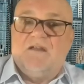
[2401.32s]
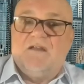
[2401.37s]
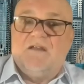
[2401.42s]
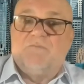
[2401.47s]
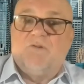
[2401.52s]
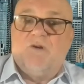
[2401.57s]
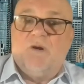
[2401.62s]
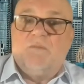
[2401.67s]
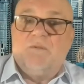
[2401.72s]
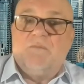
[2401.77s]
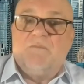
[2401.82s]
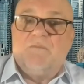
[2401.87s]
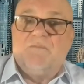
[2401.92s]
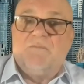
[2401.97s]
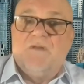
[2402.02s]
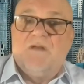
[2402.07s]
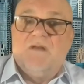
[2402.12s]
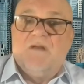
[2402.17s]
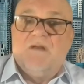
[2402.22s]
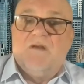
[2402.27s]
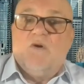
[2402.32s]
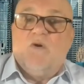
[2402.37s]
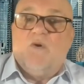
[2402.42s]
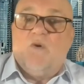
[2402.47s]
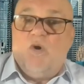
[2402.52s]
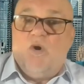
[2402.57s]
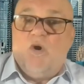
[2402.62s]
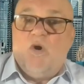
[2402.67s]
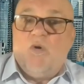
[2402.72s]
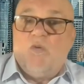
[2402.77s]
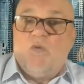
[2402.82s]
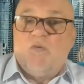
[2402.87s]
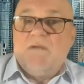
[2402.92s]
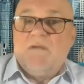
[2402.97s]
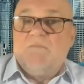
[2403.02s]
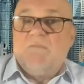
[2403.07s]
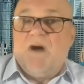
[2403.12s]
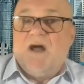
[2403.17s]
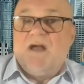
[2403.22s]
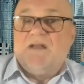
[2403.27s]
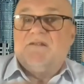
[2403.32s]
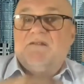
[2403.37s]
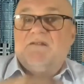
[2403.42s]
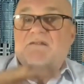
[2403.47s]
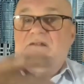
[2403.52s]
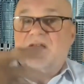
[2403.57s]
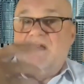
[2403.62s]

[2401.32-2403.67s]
of problem. Or we might